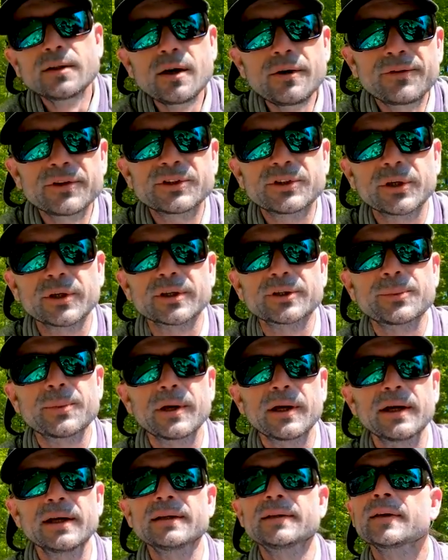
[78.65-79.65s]
don't know if it's your
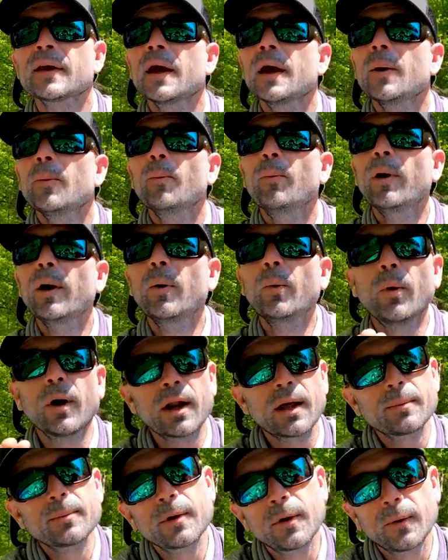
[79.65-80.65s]
experience, but
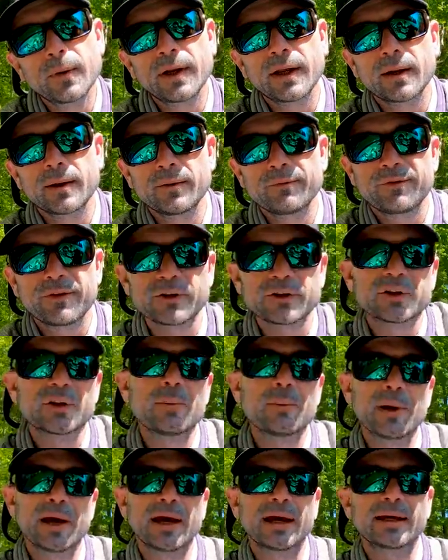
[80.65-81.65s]
when I'm going down fishing
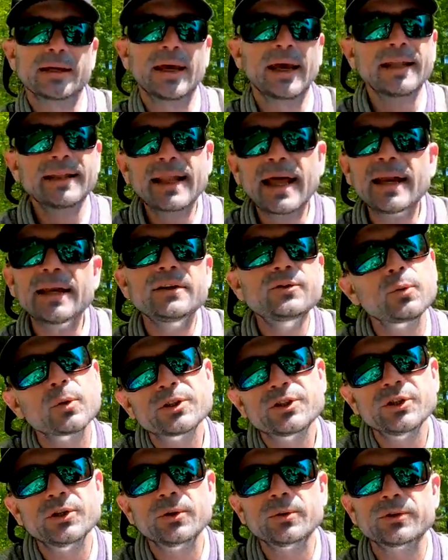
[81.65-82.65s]
the bank, and that is
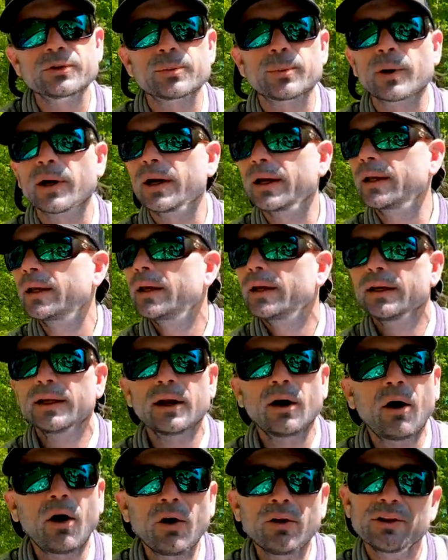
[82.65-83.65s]
what you do in spring, you
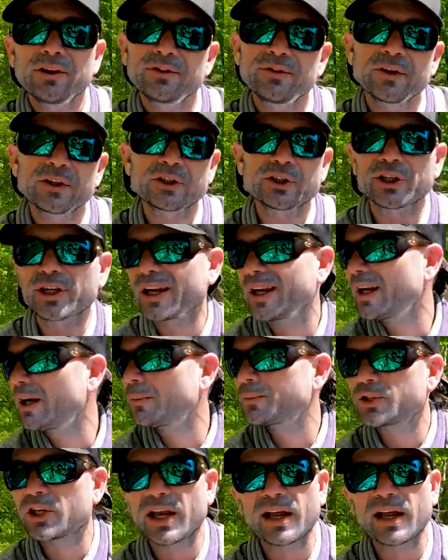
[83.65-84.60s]
know, all these fish are getting up